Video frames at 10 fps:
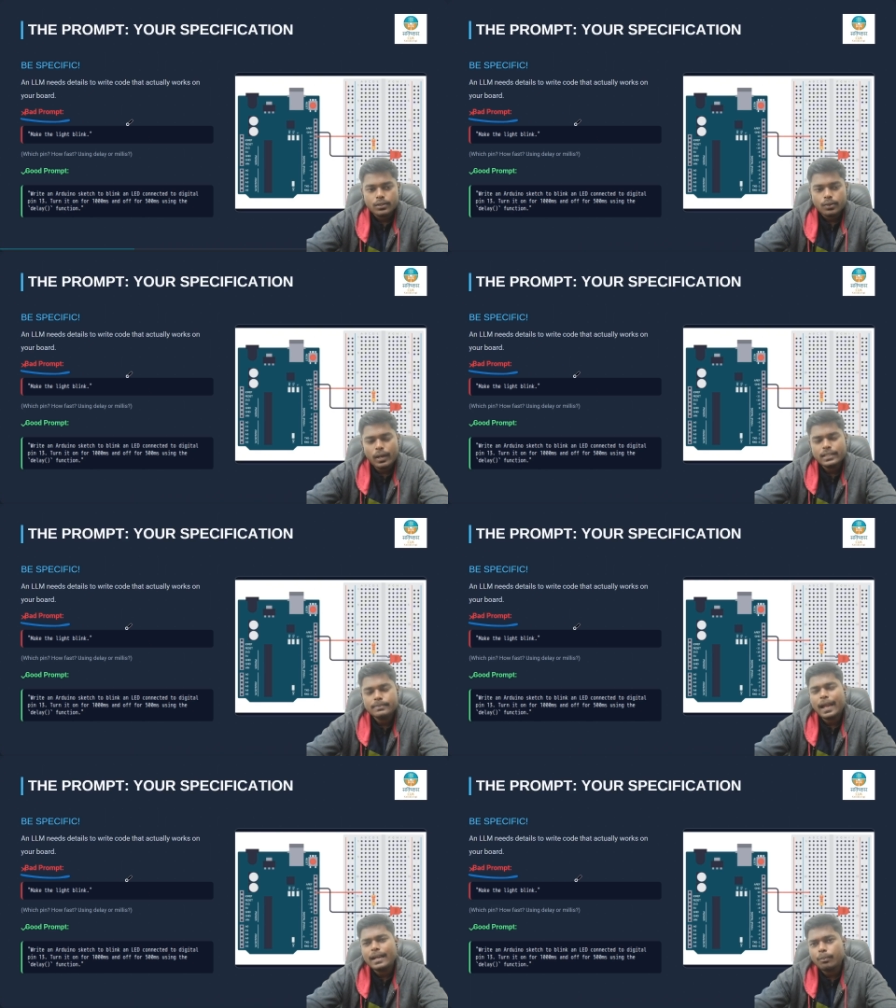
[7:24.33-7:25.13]
So what
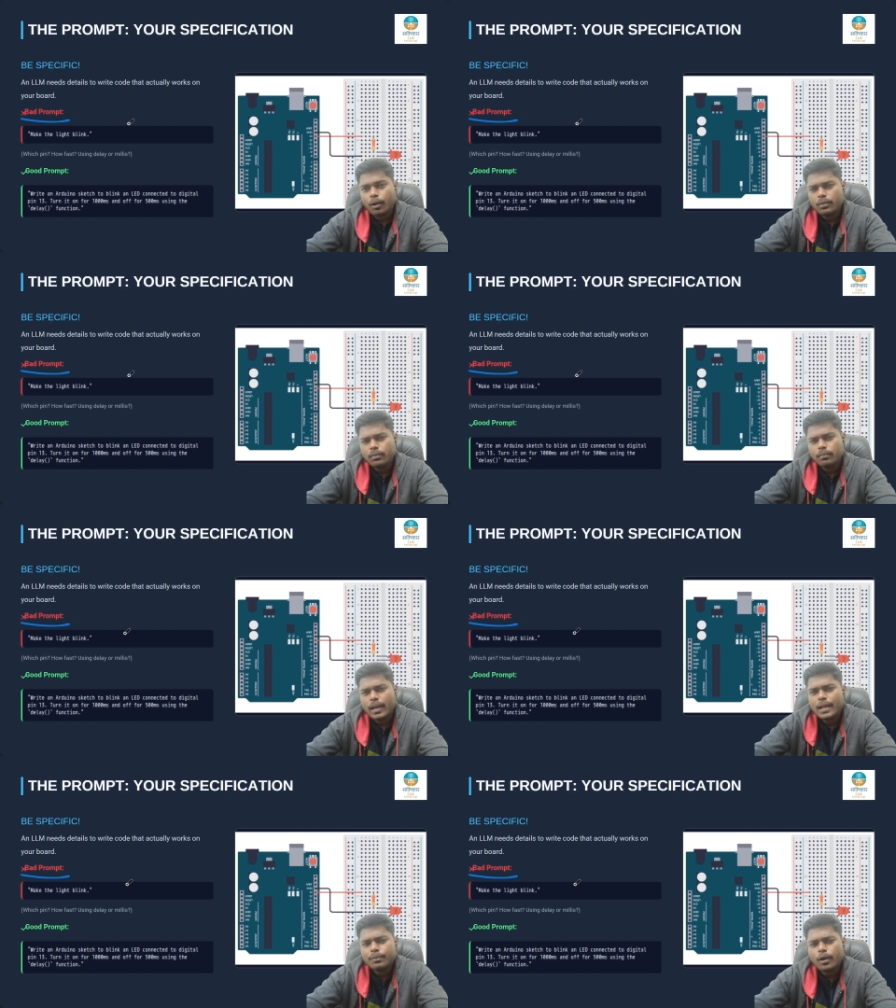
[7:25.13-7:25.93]
is bad prompt?
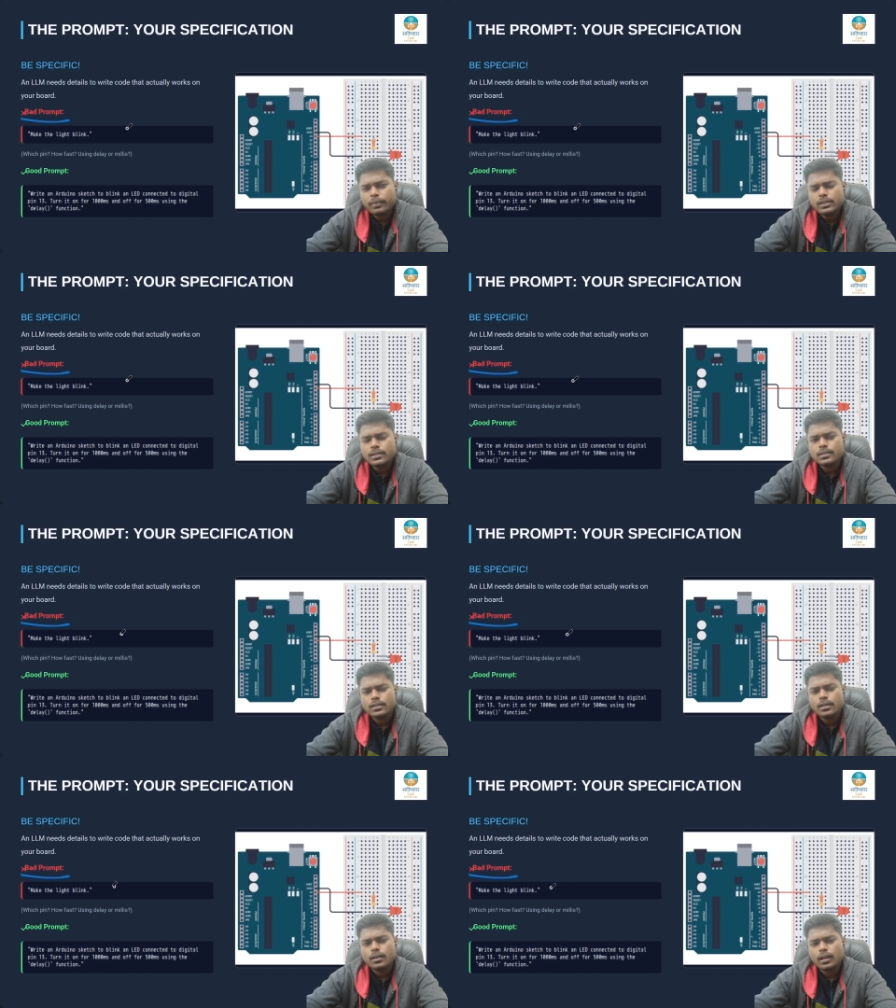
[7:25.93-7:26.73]
Bad prompt
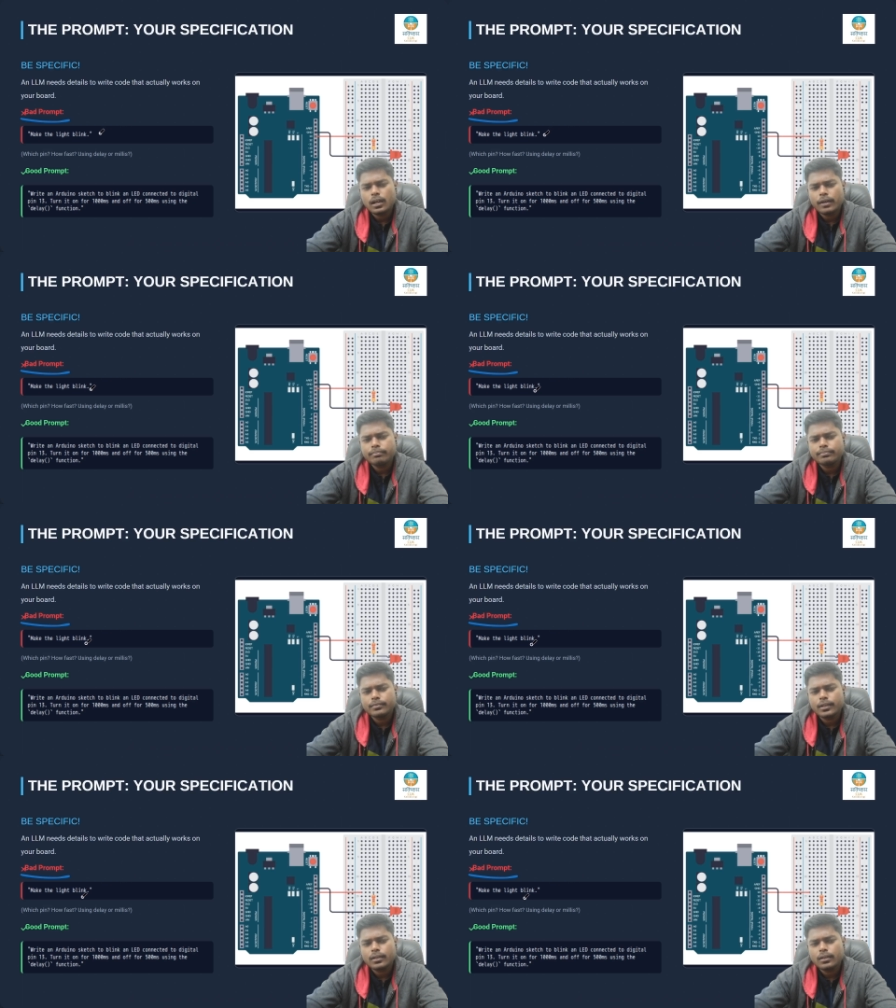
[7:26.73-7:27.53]
means it